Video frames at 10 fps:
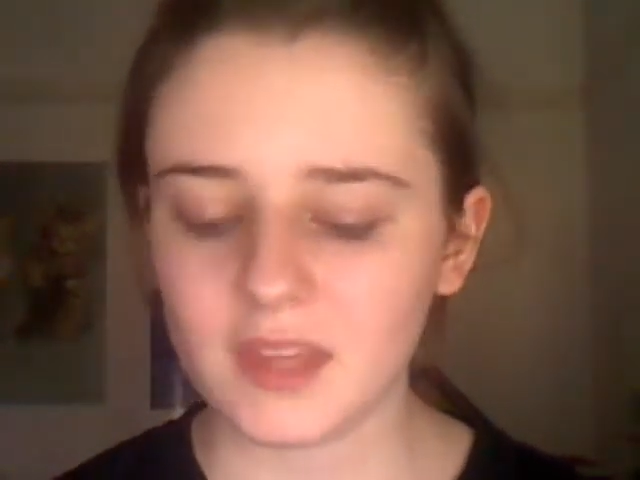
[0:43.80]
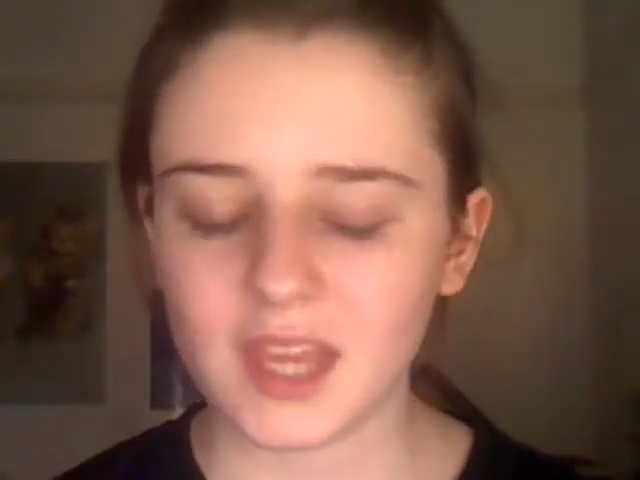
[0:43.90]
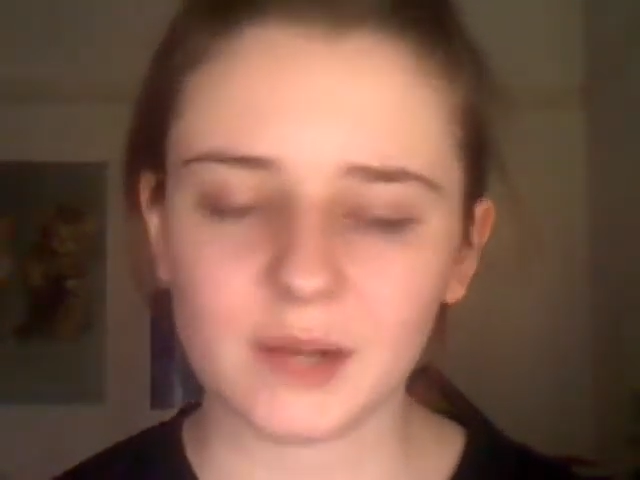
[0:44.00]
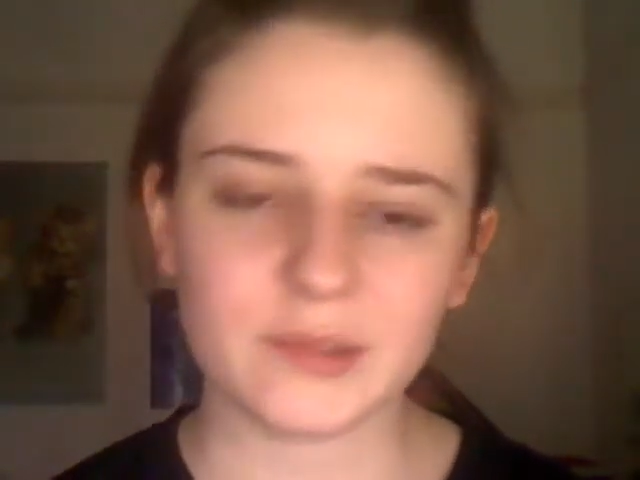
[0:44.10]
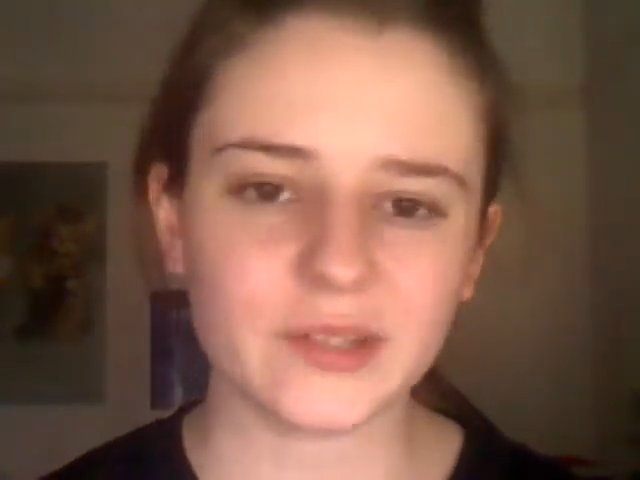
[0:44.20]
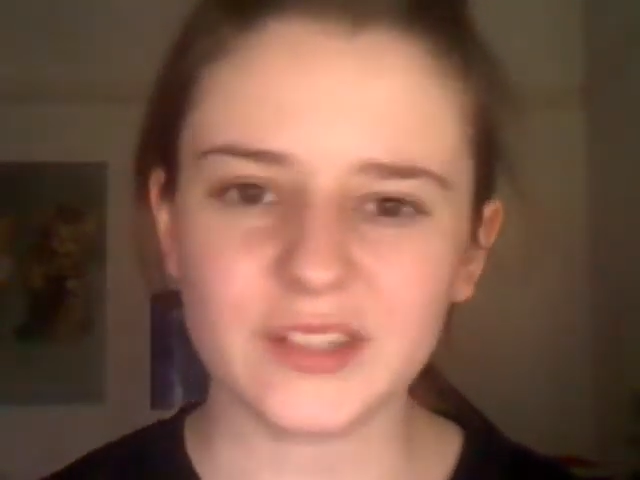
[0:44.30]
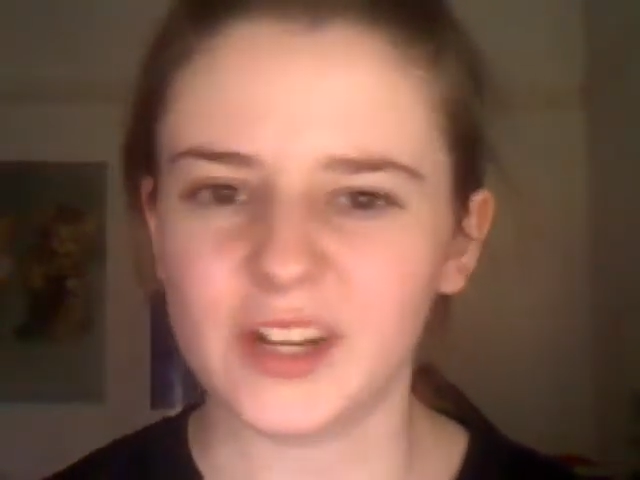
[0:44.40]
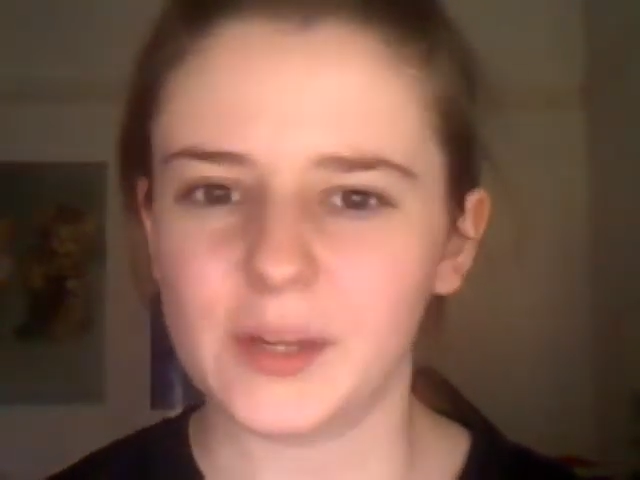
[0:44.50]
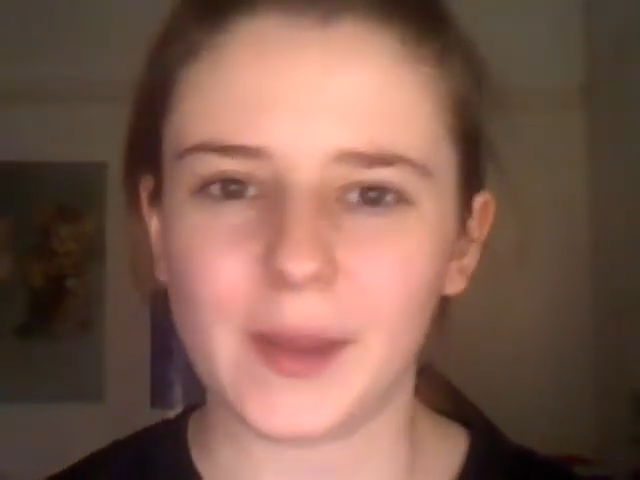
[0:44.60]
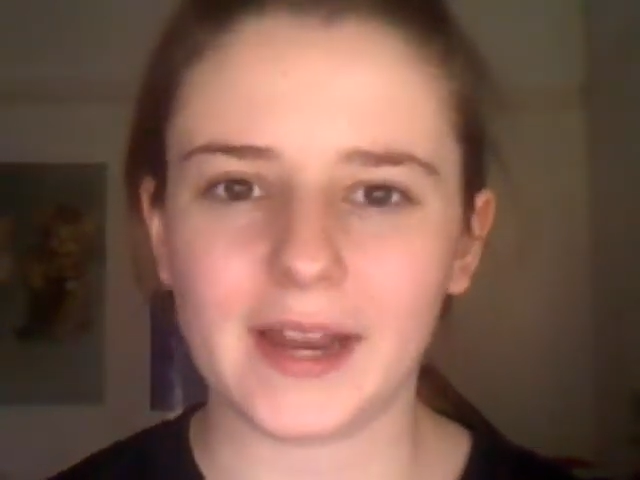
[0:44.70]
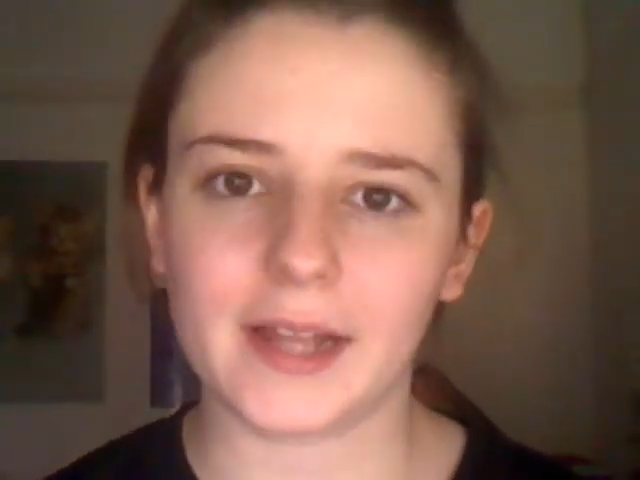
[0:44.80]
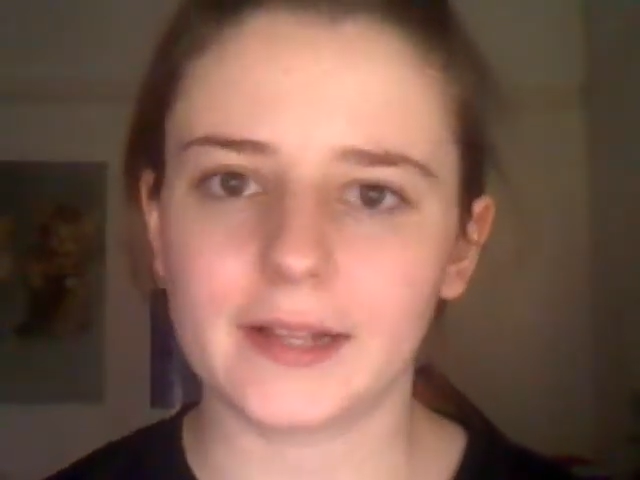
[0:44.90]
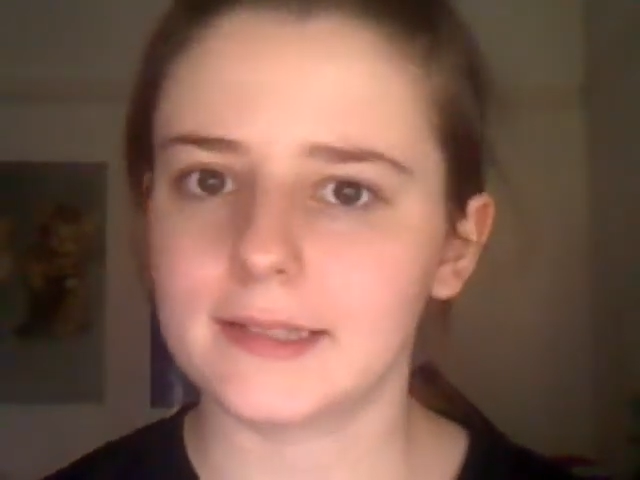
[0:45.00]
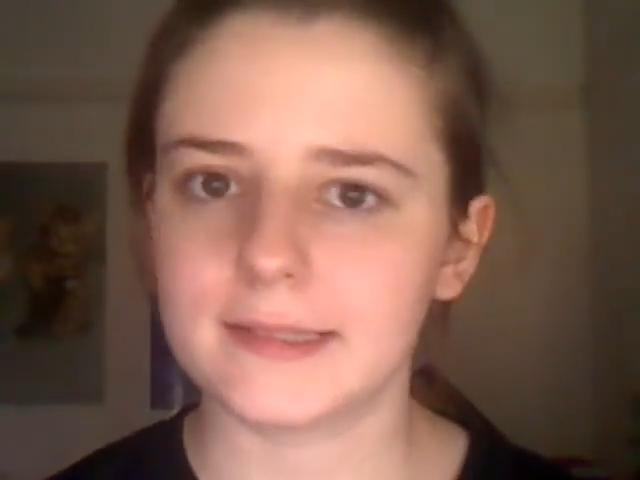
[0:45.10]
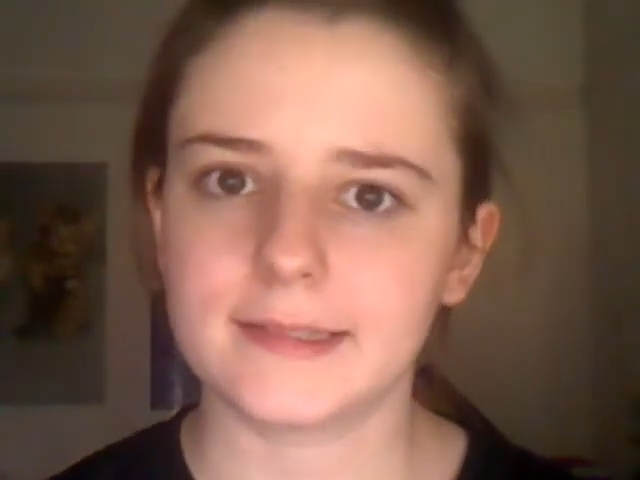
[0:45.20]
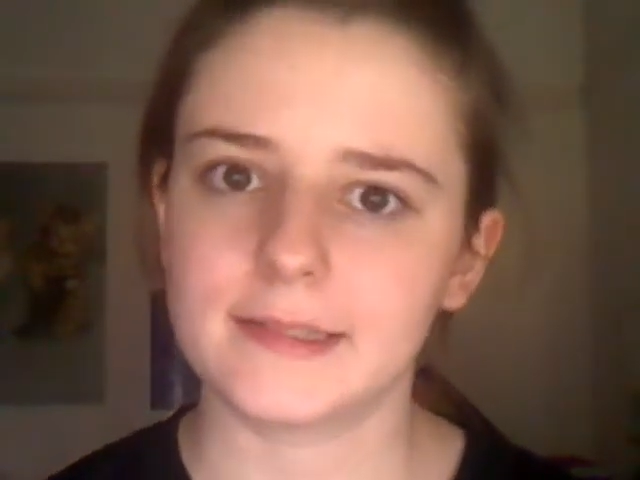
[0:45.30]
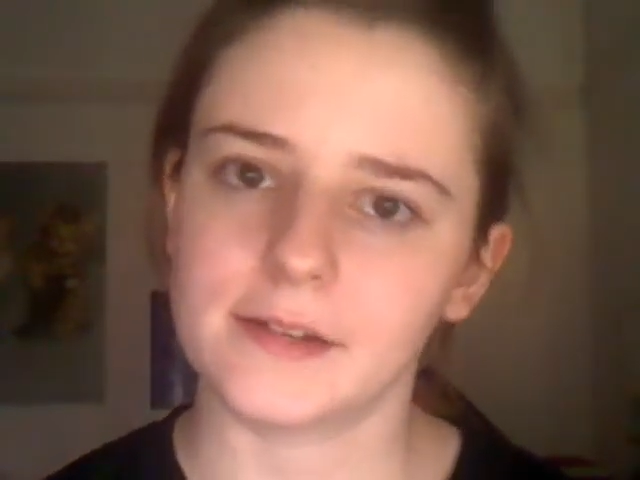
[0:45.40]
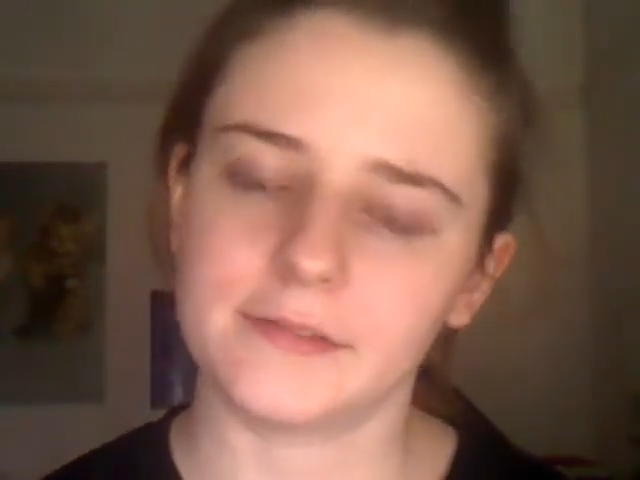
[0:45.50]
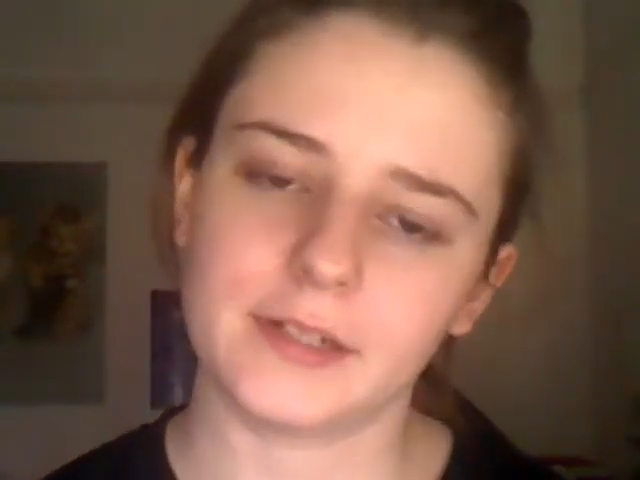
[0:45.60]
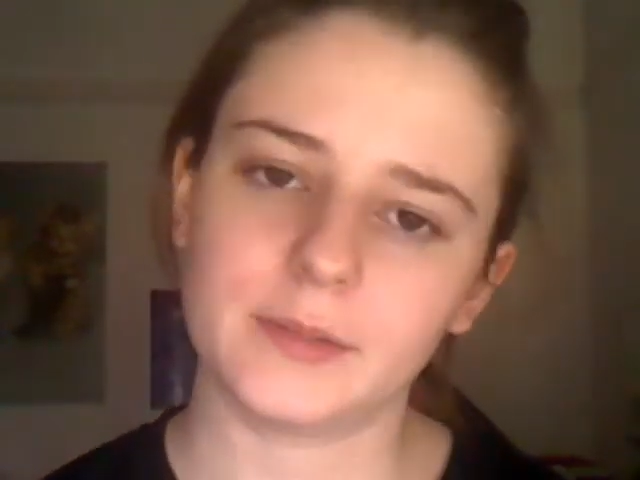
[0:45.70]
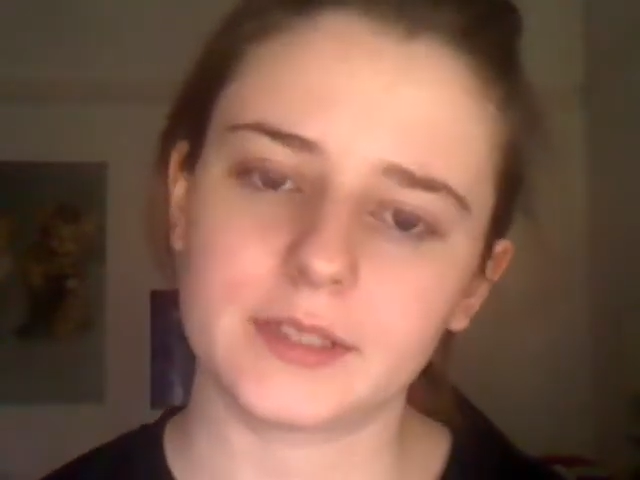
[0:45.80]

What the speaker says: and I was also down to bad angles and stuff, and